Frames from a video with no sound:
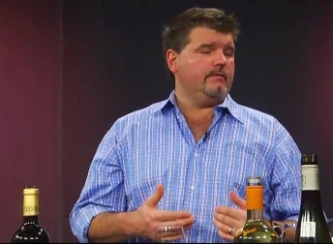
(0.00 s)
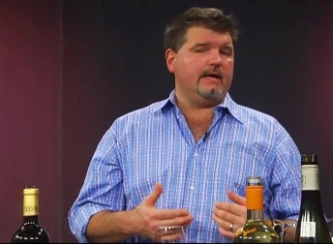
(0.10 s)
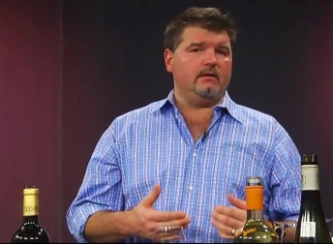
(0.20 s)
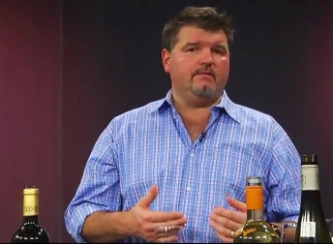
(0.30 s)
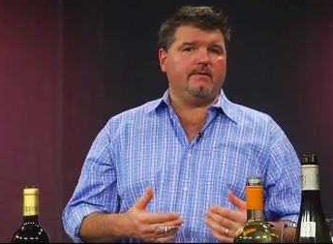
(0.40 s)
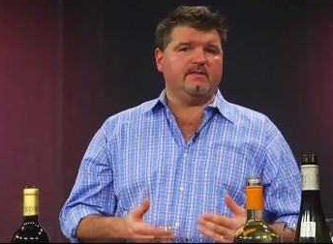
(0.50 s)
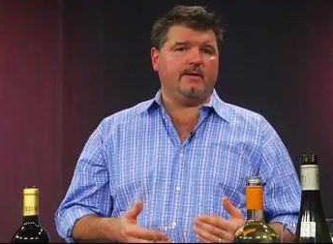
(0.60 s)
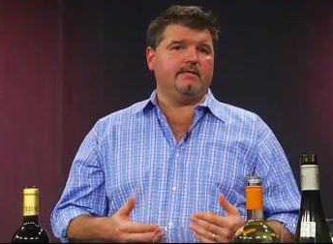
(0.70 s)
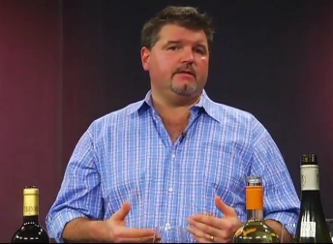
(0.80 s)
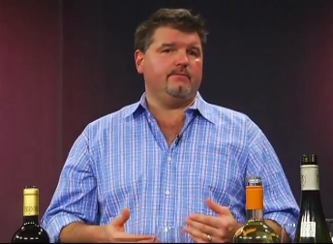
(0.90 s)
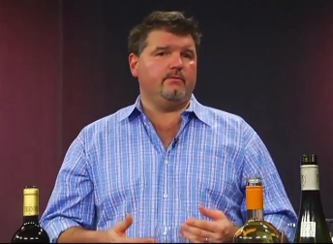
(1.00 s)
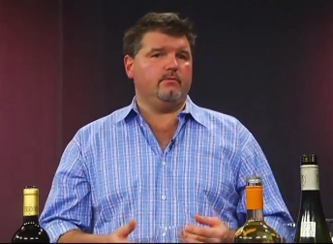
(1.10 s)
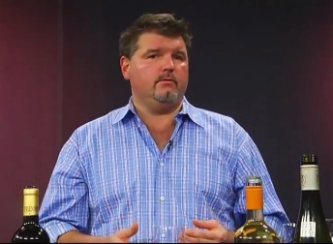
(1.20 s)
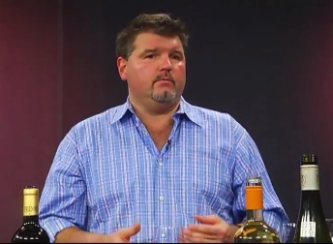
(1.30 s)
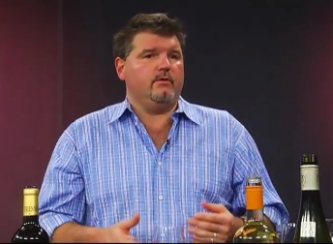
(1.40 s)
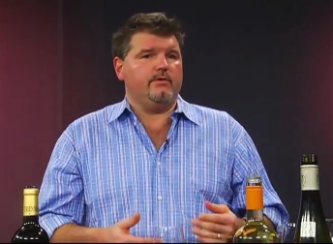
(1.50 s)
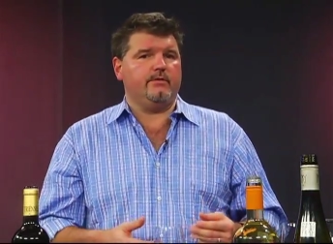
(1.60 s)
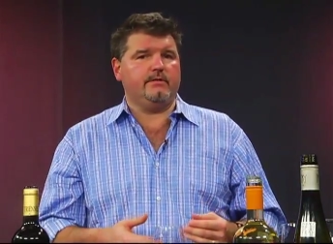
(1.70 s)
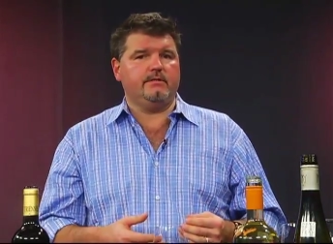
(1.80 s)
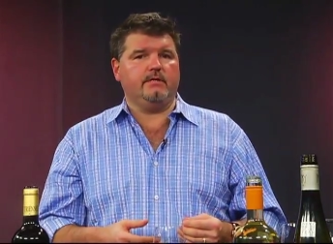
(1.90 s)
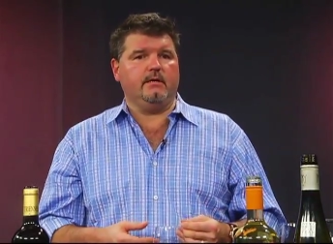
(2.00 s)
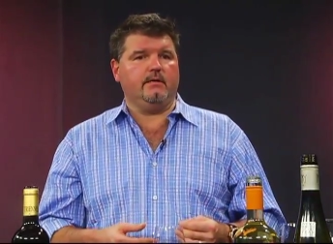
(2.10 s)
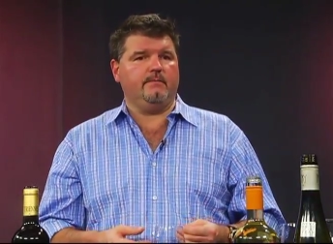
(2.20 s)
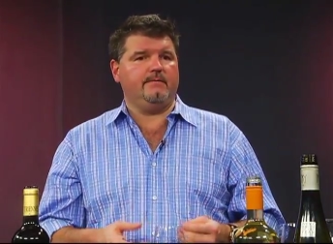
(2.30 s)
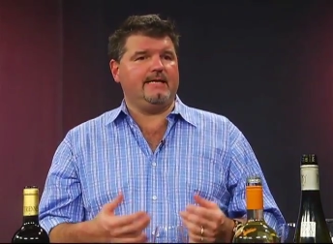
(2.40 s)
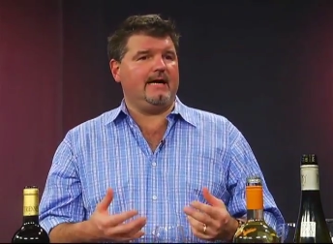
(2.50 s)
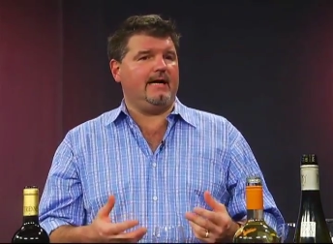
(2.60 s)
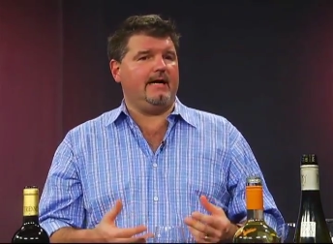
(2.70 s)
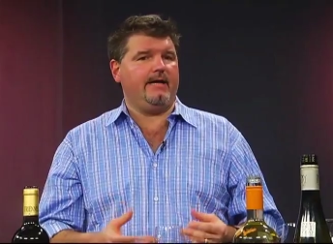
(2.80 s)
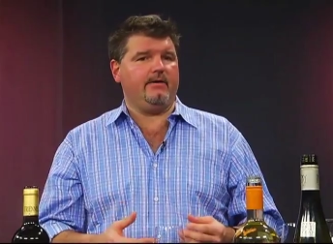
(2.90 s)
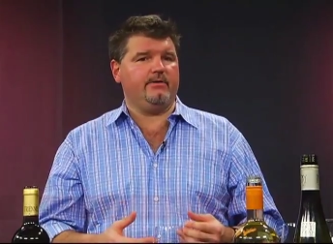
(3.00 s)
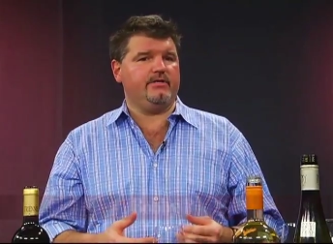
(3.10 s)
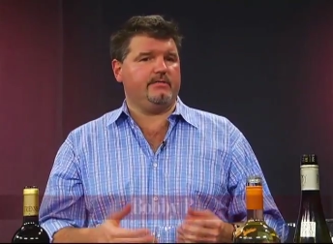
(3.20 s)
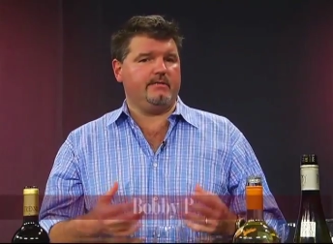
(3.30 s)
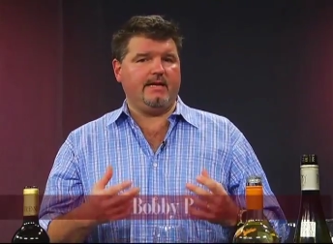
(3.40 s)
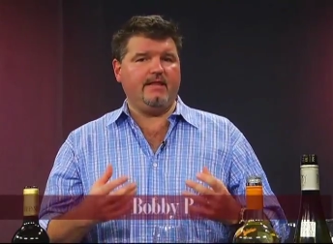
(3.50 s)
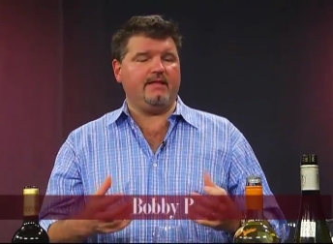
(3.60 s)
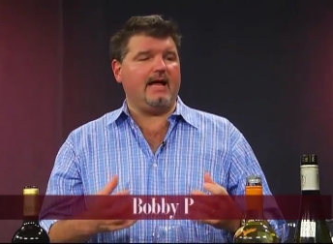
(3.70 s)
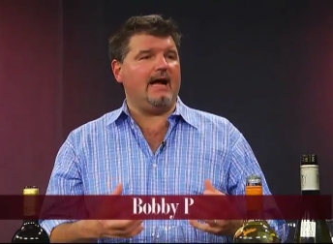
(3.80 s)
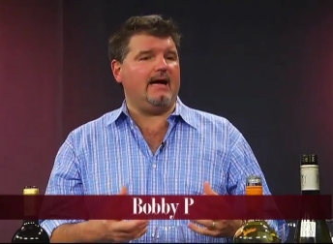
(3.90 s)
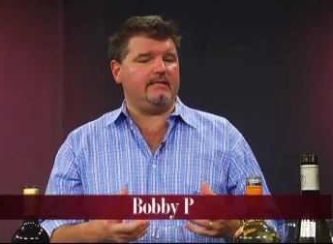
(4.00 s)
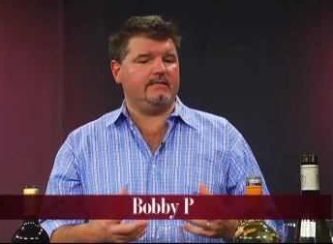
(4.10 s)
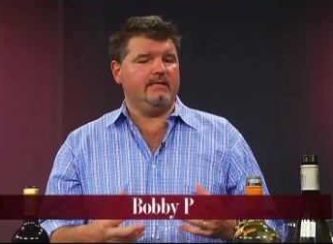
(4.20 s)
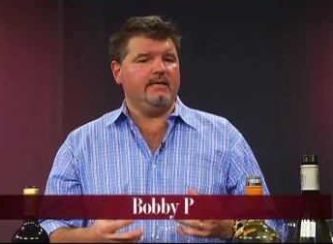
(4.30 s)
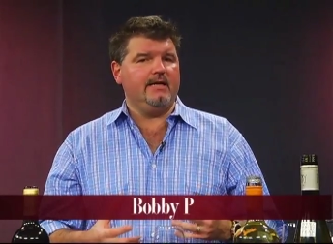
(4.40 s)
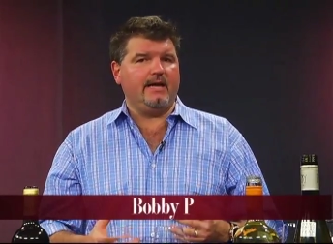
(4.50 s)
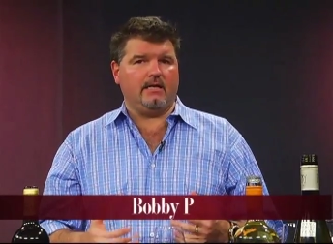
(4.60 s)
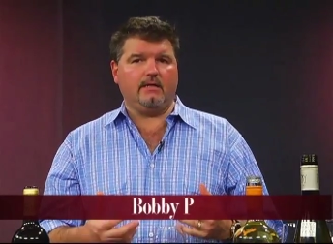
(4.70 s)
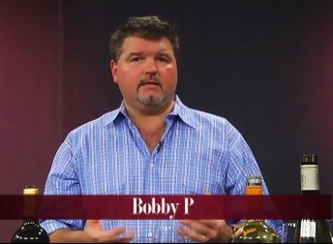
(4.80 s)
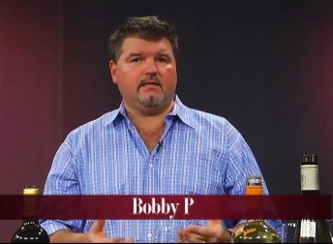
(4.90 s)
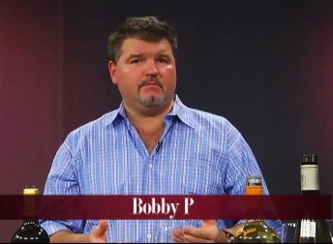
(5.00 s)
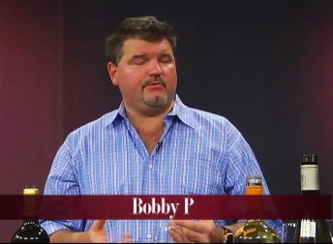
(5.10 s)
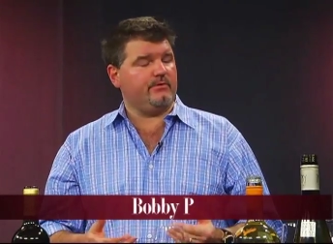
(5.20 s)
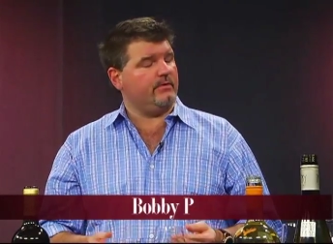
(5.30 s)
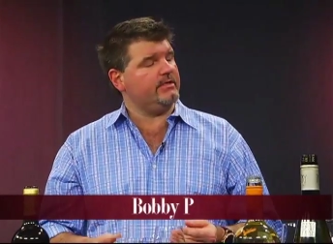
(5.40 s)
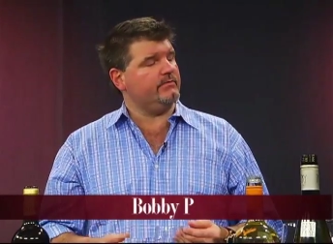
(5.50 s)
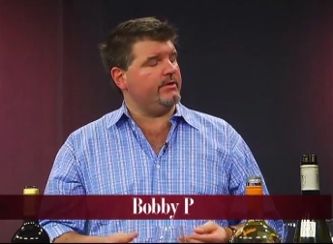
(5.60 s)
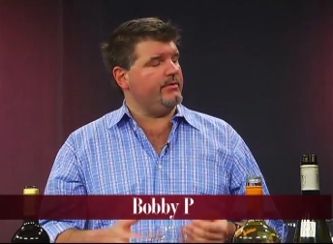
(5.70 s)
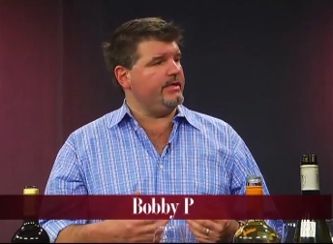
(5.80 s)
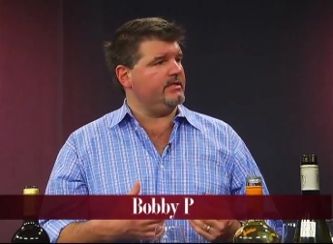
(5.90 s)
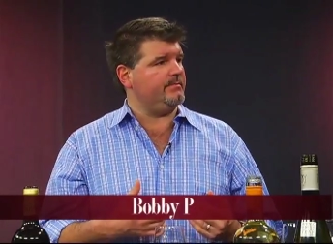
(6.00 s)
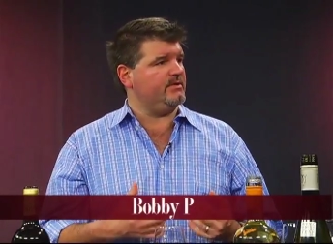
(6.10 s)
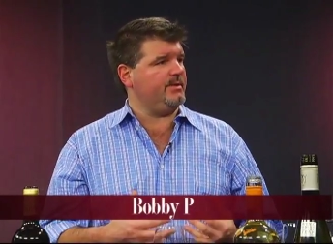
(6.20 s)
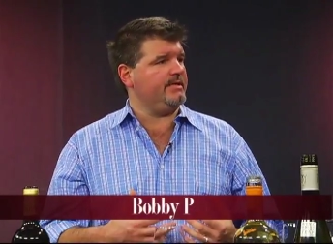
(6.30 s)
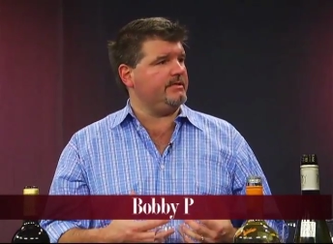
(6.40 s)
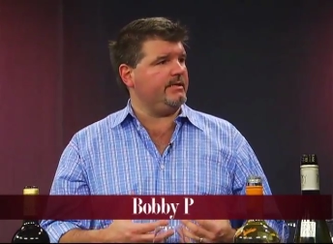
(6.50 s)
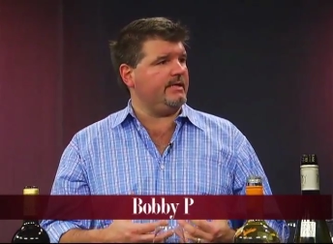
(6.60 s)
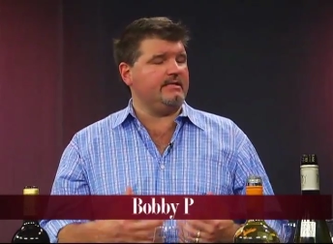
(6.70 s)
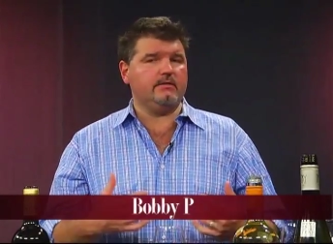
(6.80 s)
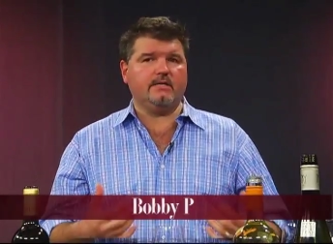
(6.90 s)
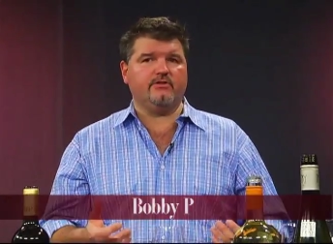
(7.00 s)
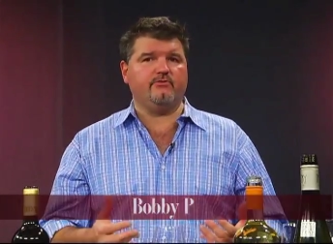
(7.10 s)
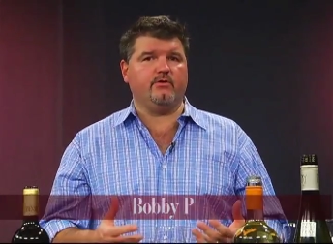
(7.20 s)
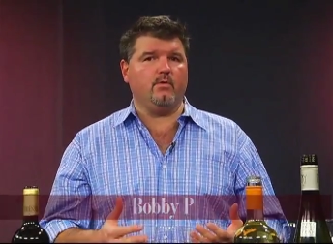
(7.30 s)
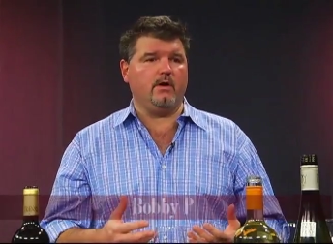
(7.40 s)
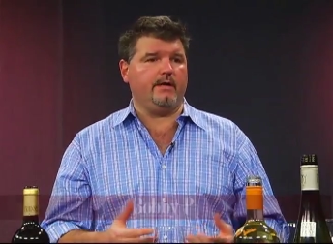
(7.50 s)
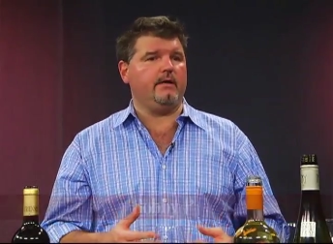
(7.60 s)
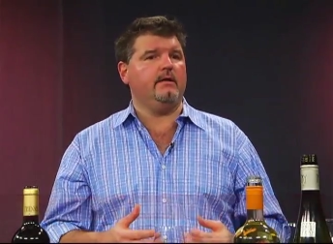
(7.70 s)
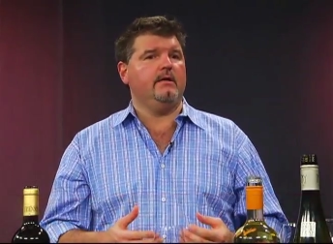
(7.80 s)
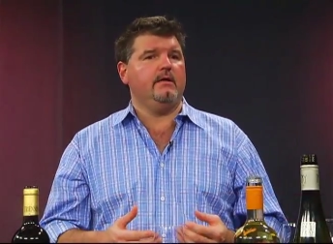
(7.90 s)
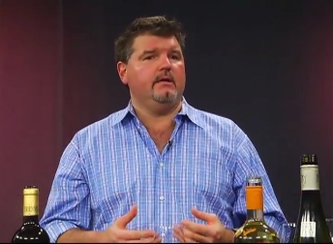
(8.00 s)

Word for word: I love spicy food, whether it's uh, Thai or just anything hot. And a lot of times when you're at a restaurant, you're eating something spicy, and I still like to drink wine. Mm-hmm.